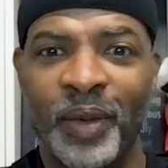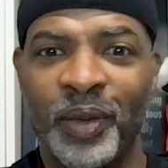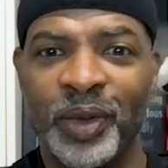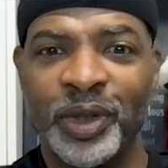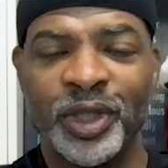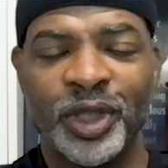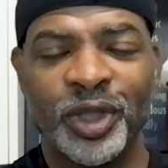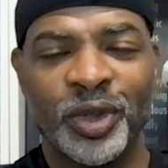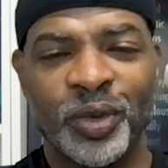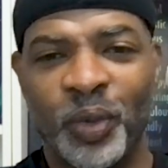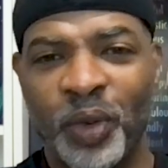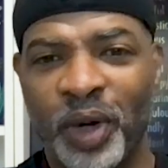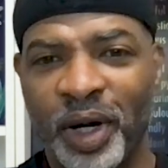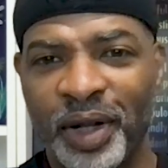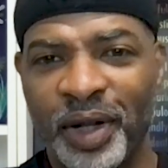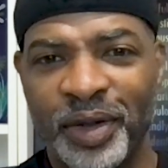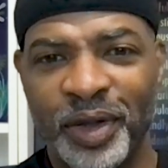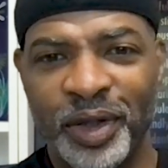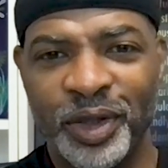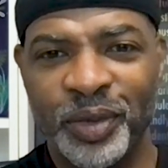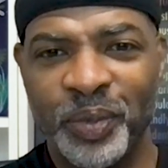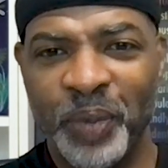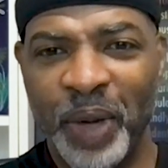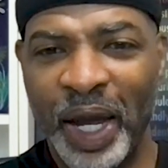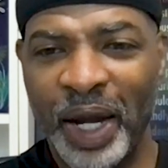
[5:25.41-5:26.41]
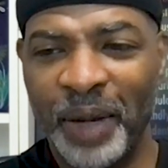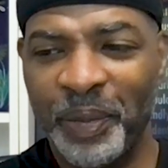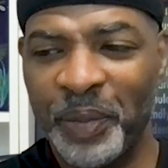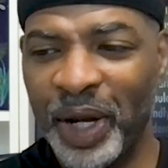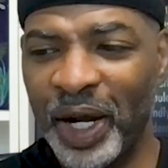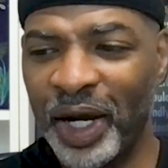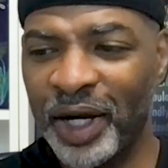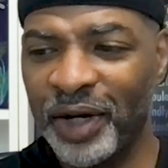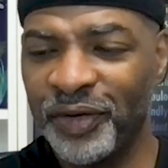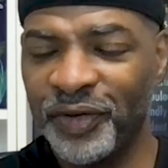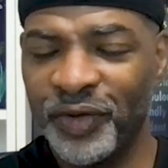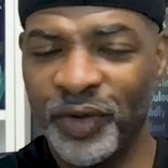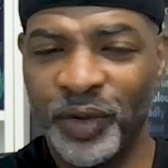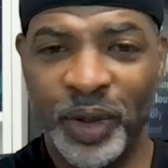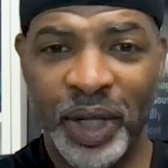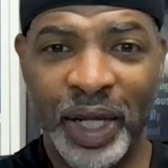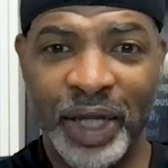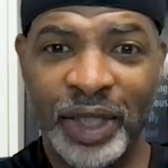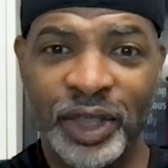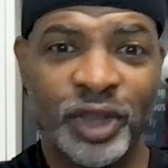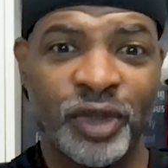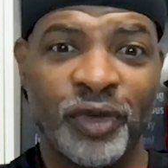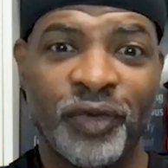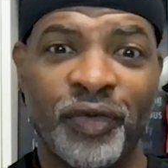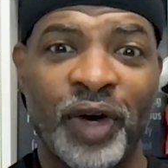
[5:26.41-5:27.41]
which is one of these backpacks for like
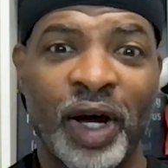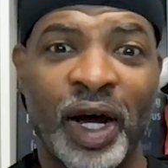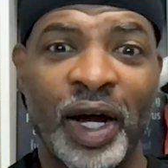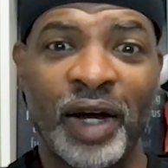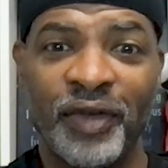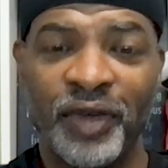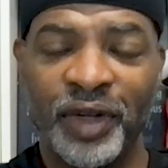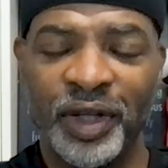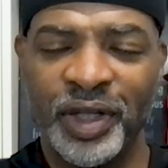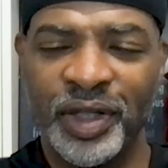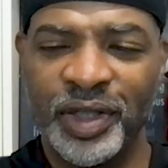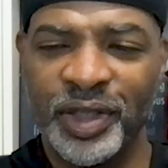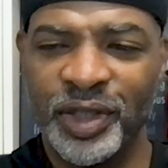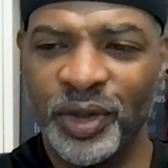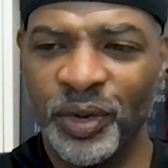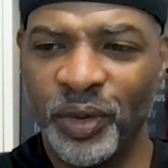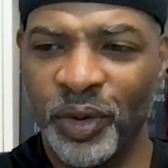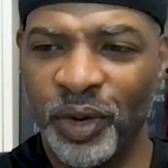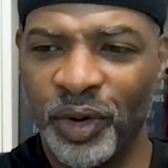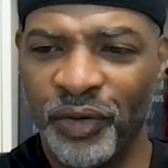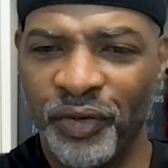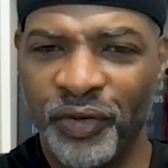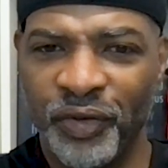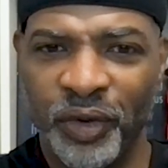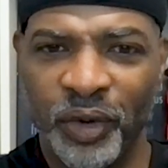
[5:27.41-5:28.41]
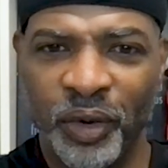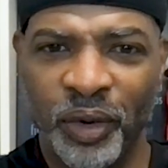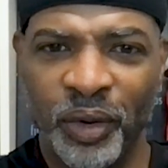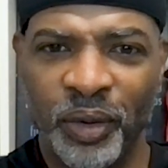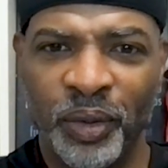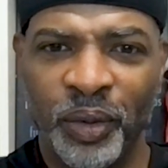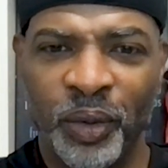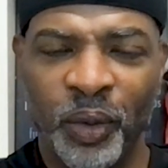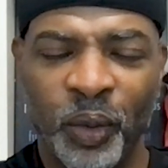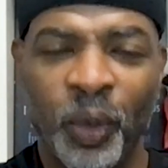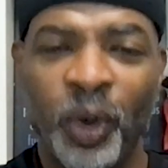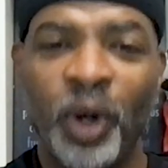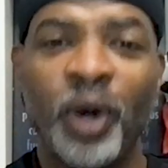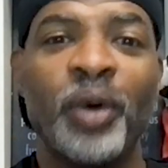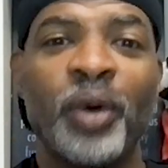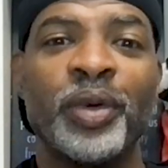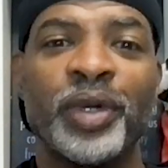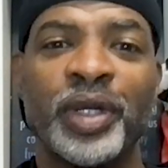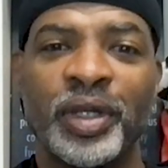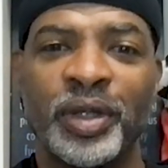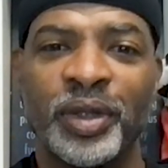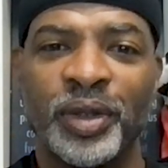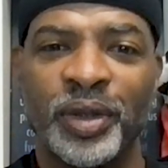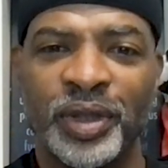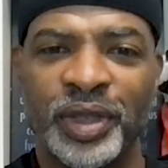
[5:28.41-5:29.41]
survivalists or for
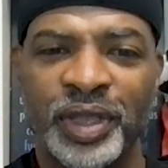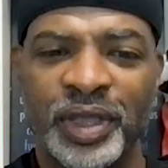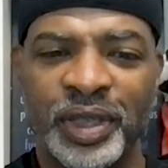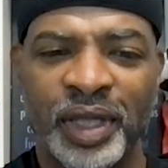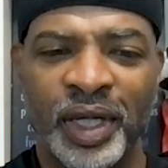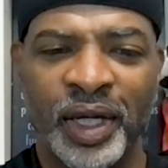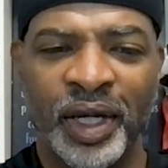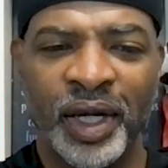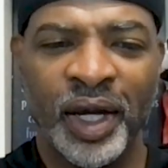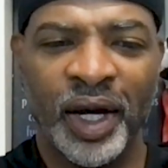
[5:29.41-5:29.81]
wilderness